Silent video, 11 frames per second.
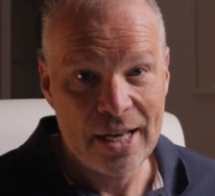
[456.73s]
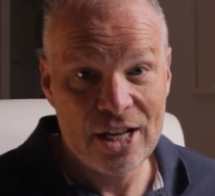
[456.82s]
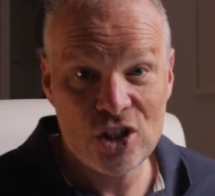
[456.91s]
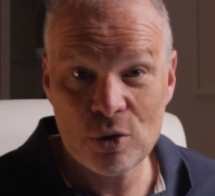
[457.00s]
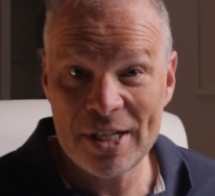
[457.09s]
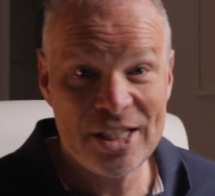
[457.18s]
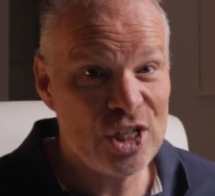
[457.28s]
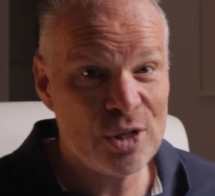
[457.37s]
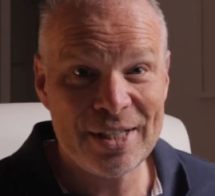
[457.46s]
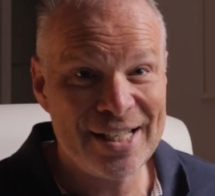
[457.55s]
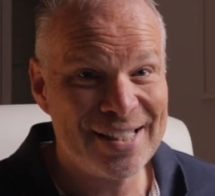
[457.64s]
In
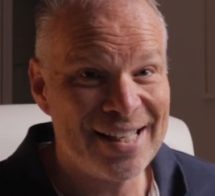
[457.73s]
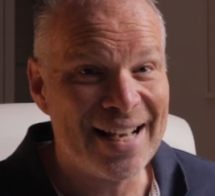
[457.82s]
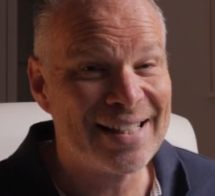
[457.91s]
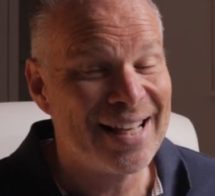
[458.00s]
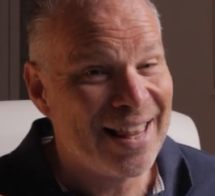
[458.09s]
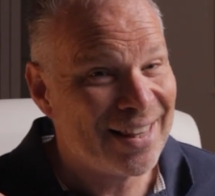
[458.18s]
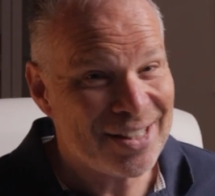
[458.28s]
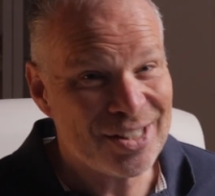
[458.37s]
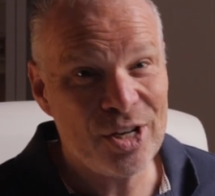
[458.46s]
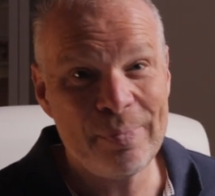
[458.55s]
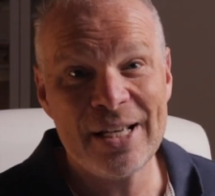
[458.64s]
2026,
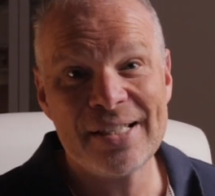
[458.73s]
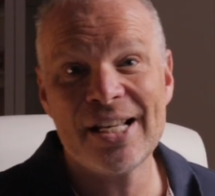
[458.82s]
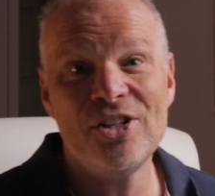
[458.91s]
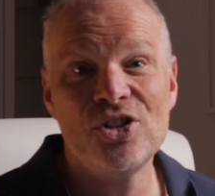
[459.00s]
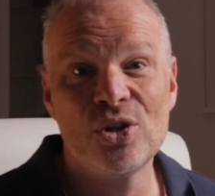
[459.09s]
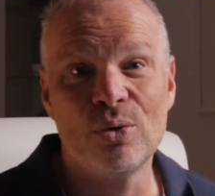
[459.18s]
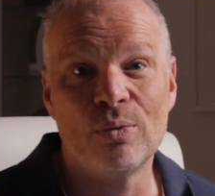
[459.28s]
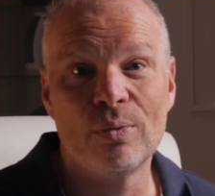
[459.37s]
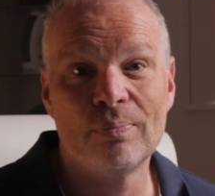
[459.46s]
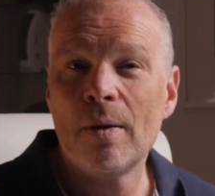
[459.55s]
that's going to be essential